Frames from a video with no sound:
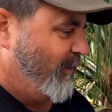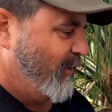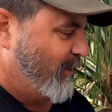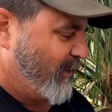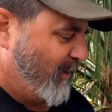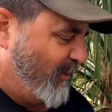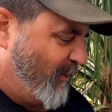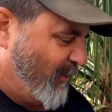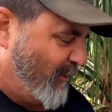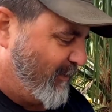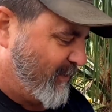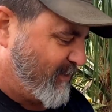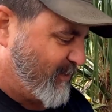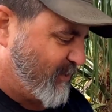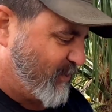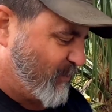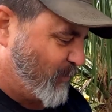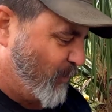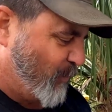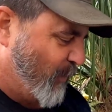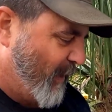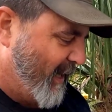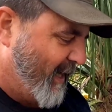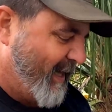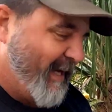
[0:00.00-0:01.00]
and look at all the
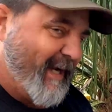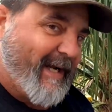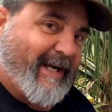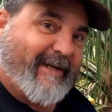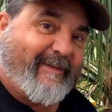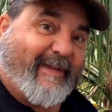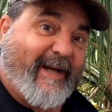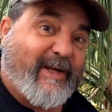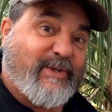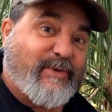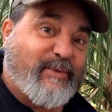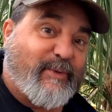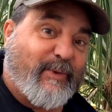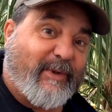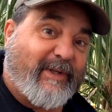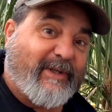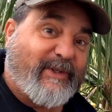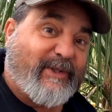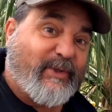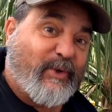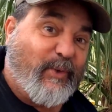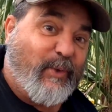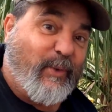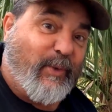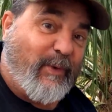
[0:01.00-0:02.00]
swag. That's
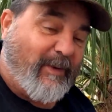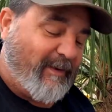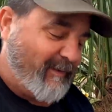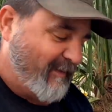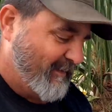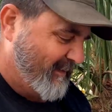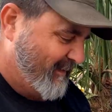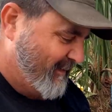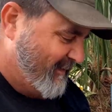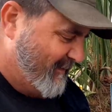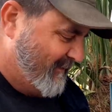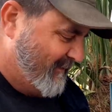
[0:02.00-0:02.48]
really cool.